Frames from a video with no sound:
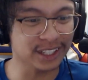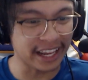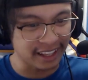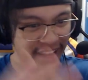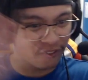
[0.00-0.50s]

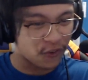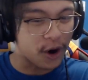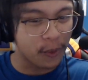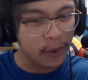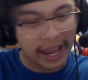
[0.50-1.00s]
like, like
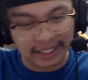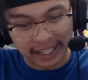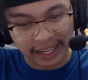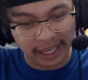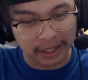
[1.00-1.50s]
far away to,
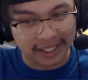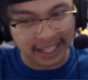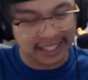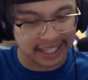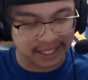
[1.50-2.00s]
like, keep the
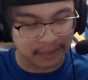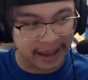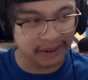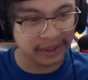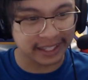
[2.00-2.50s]
distance,
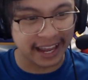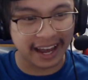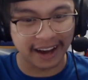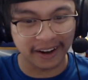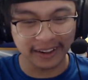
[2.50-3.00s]
man. What the
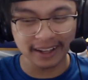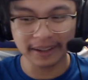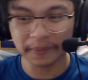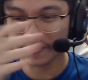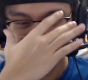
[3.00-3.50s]
hell?
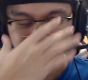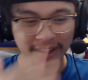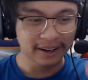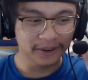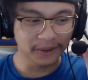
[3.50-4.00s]

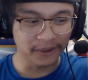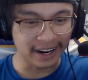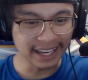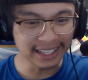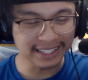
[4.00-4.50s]

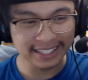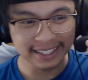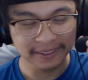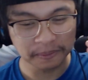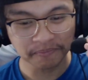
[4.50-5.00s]
What?
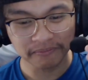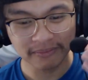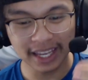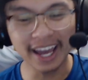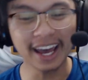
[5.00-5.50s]

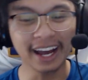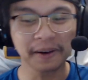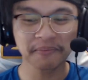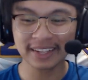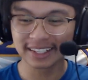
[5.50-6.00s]

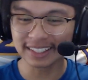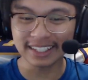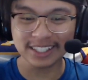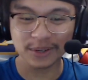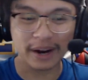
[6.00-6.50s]
They're
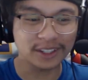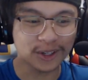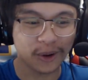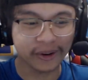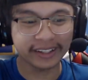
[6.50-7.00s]
just around the
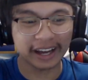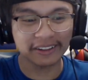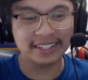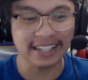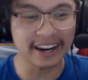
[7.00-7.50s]
corner,
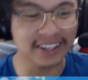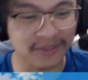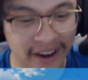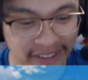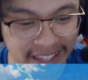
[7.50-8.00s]
down the stairs,
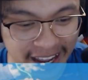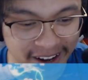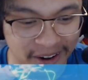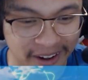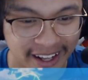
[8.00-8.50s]
man. What the
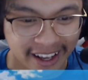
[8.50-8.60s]
hell?